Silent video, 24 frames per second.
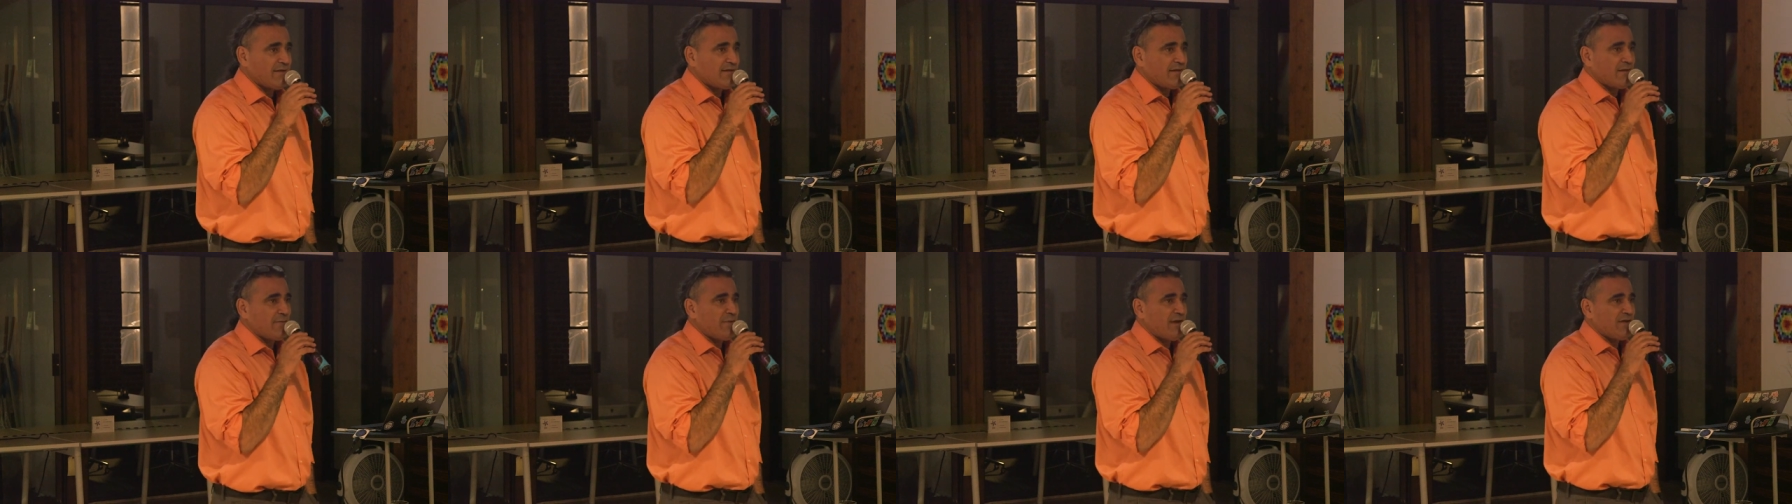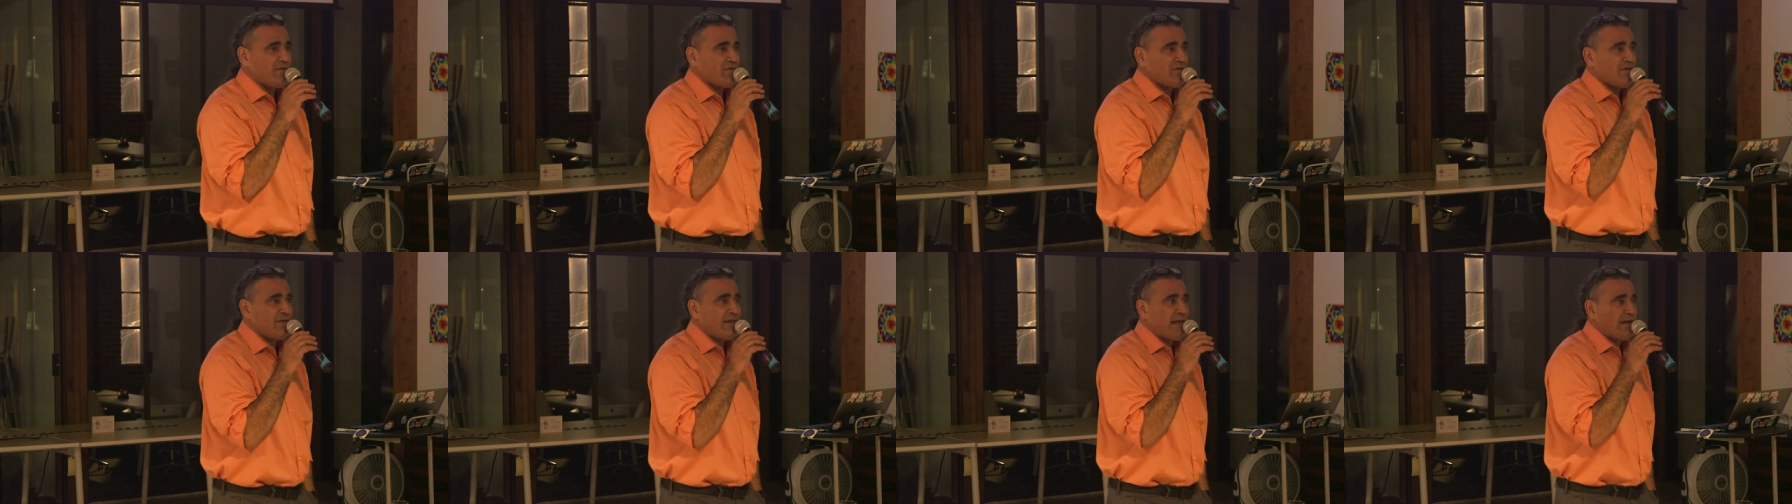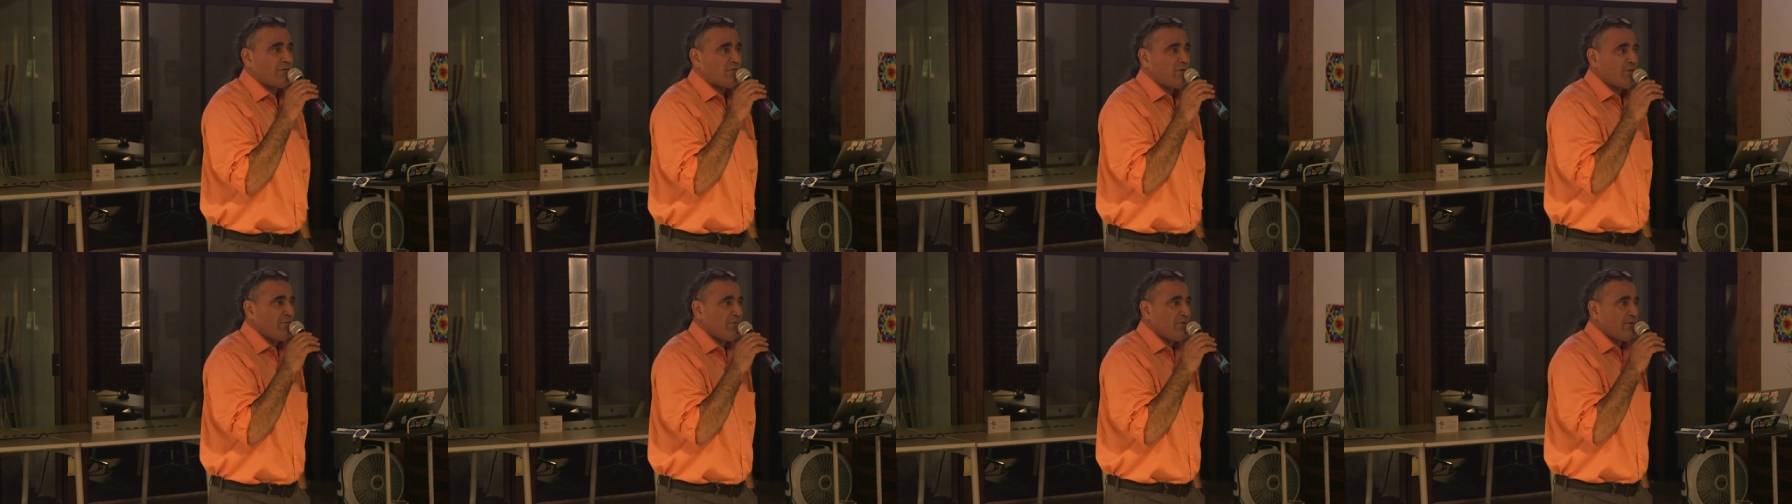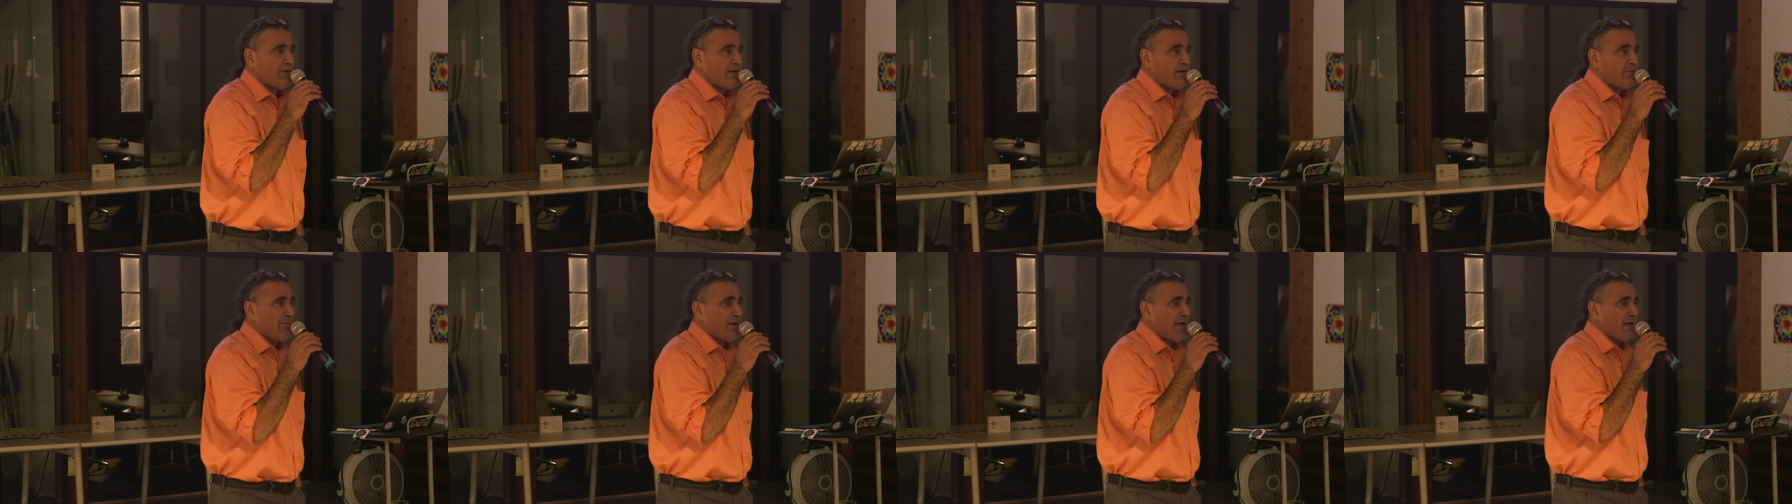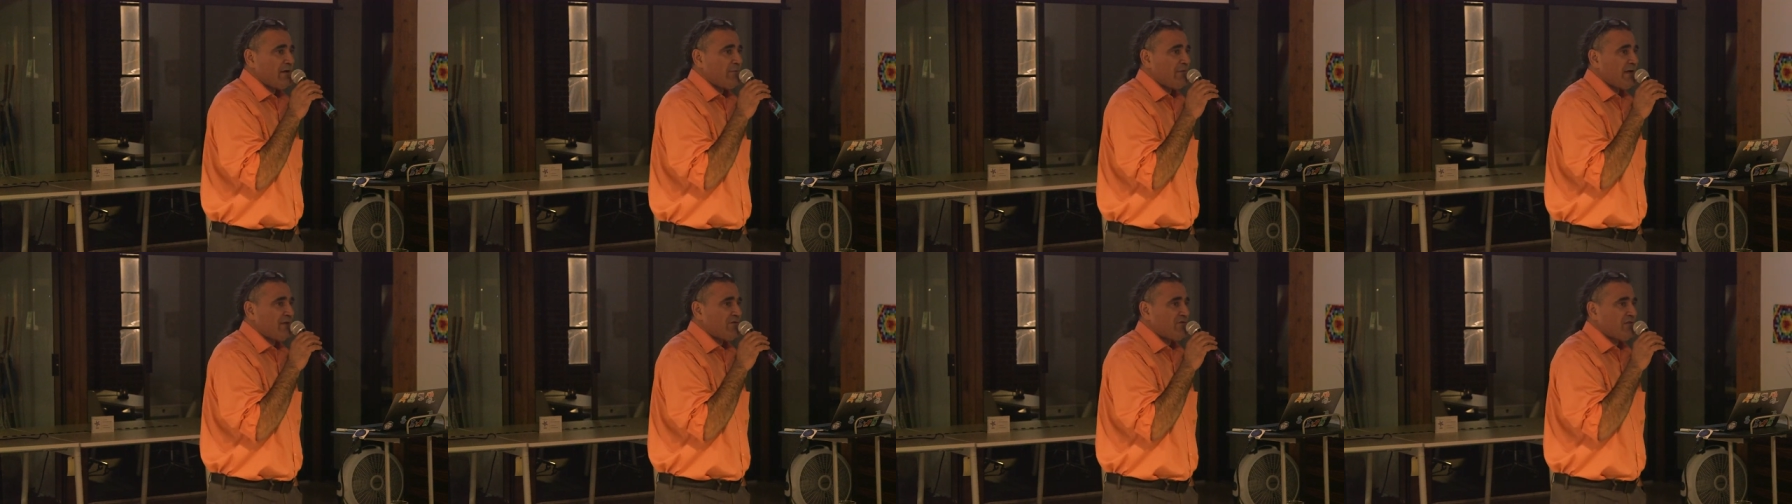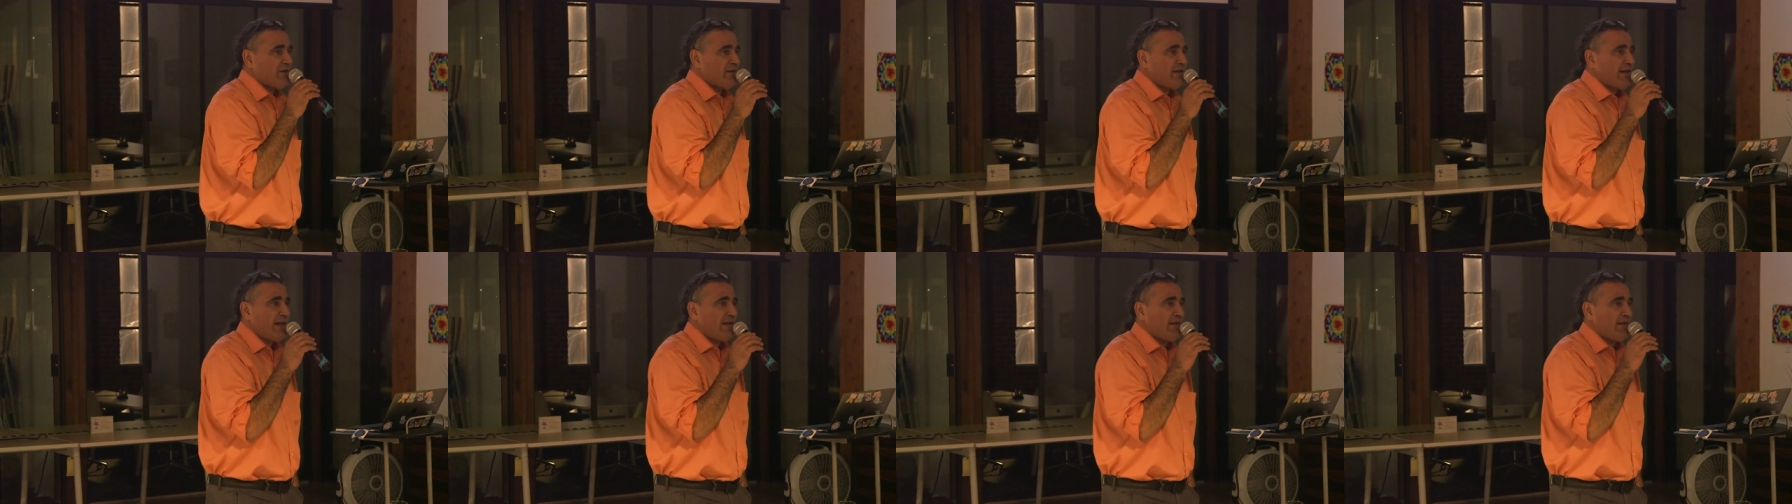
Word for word: as I mentioned, that will bring biometric